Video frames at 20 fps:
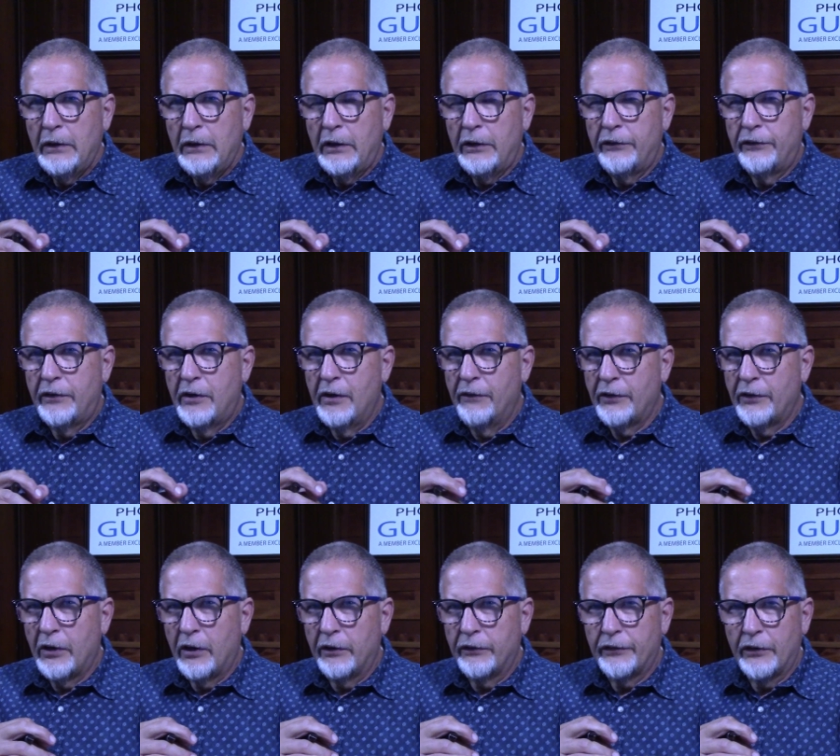it's
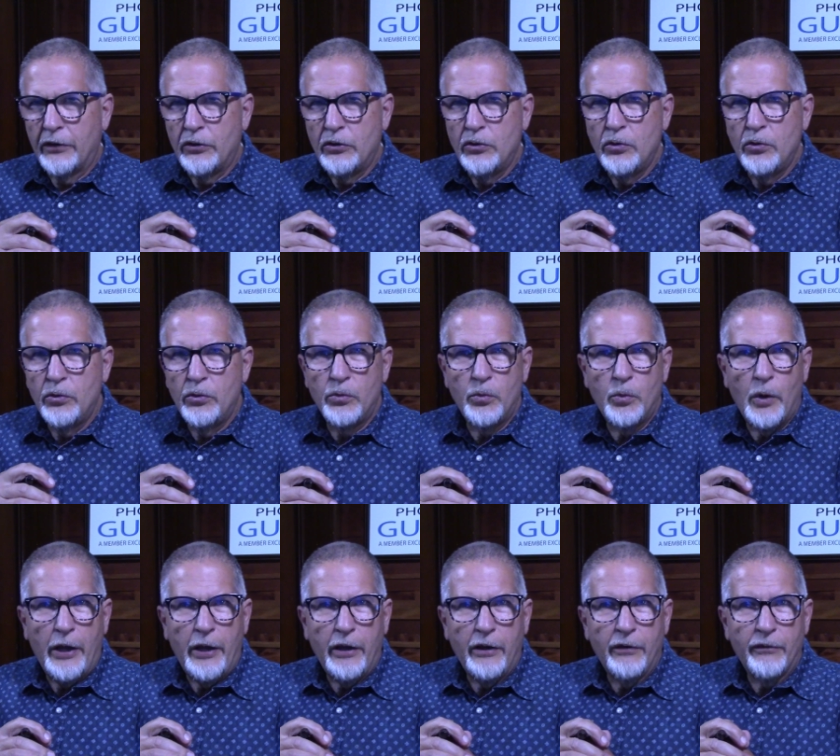given us a new
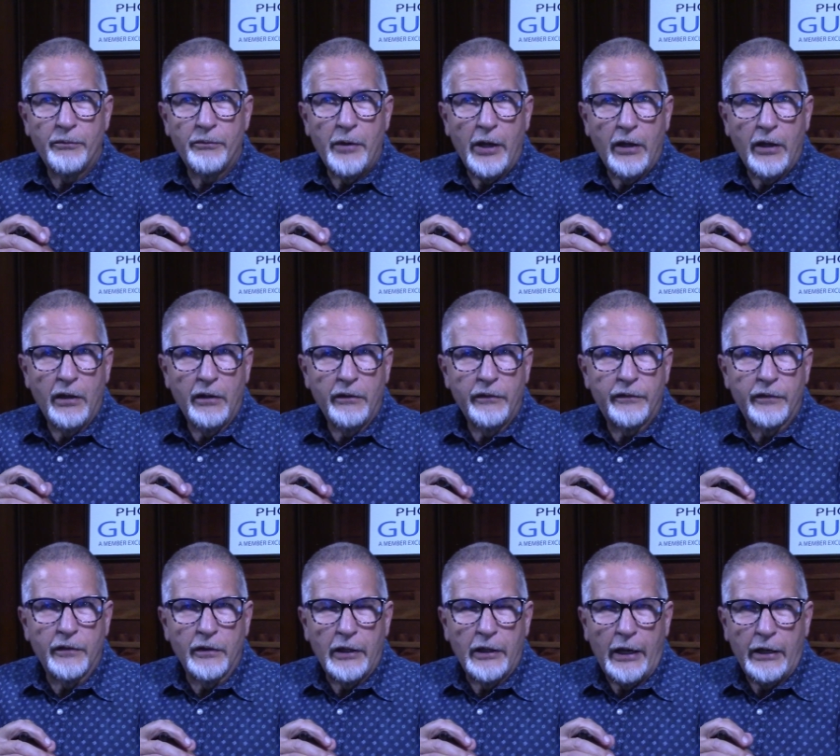way of making
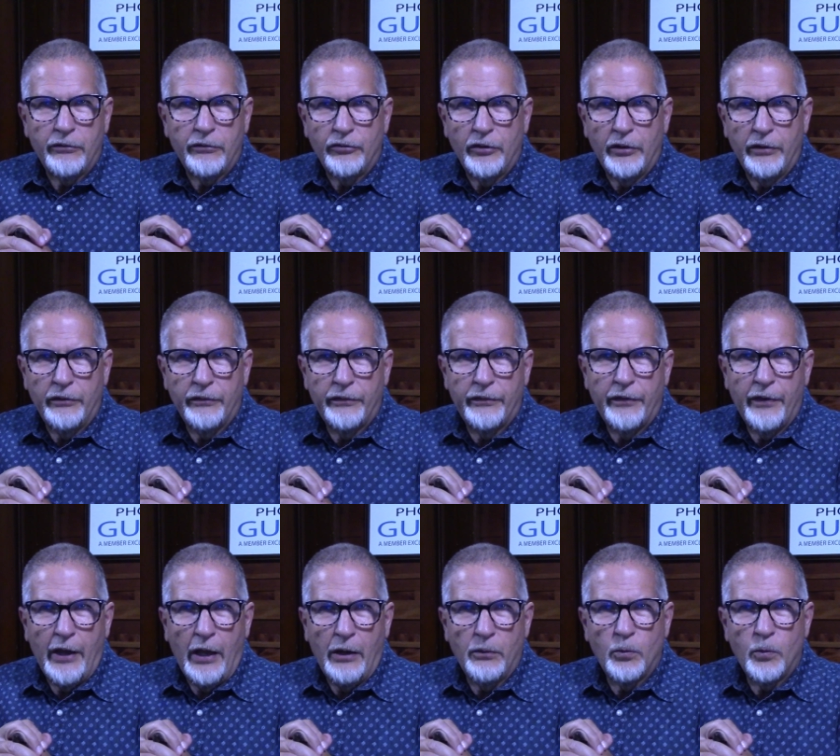selections
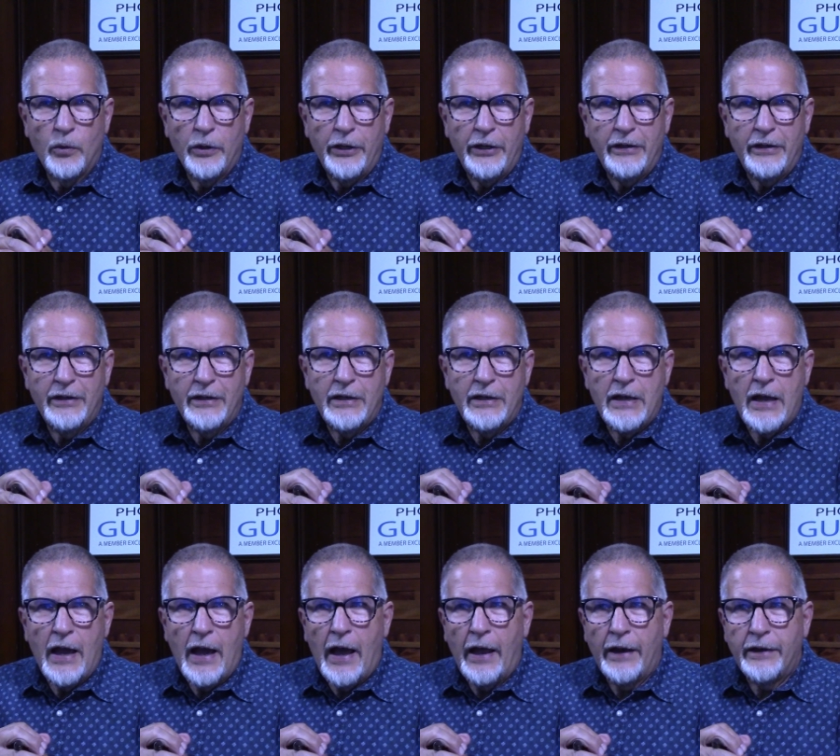that we did
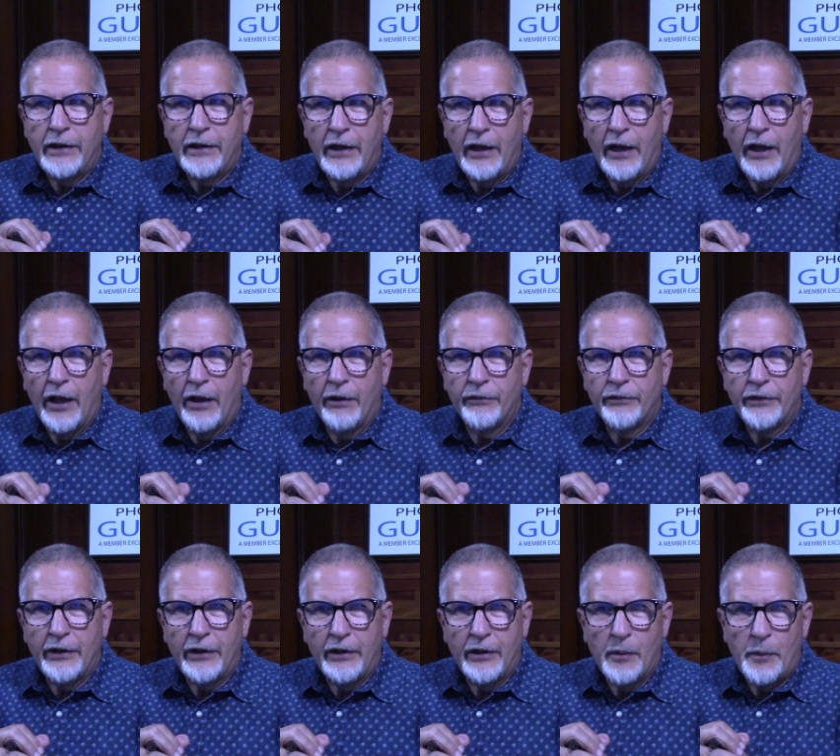not have
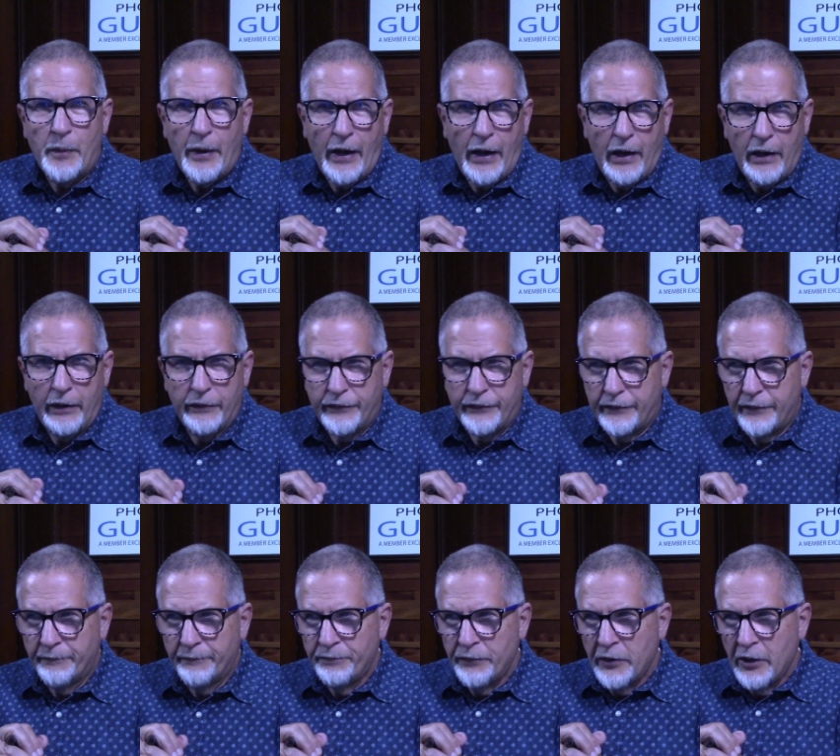in the past.